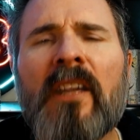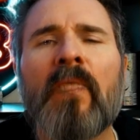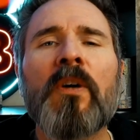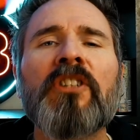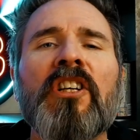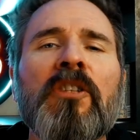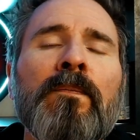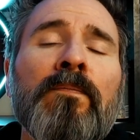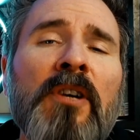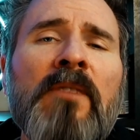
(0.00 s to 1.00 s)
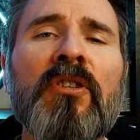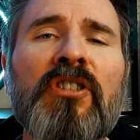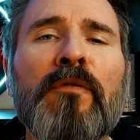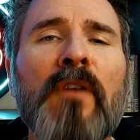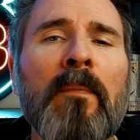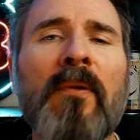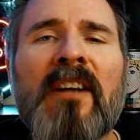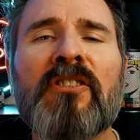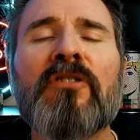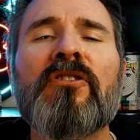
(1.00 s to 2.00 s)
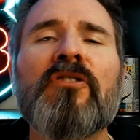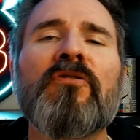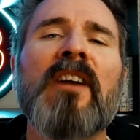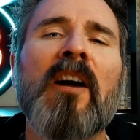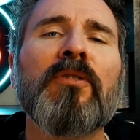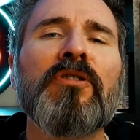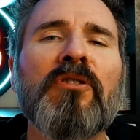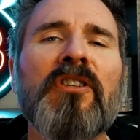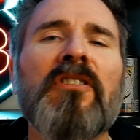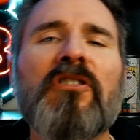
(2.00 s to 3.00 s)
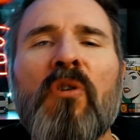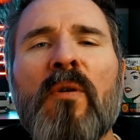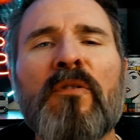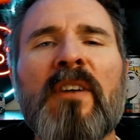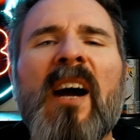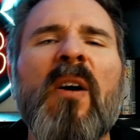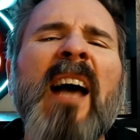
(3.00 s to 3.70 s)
which is pretty much a fair price considering how much you see these going for now.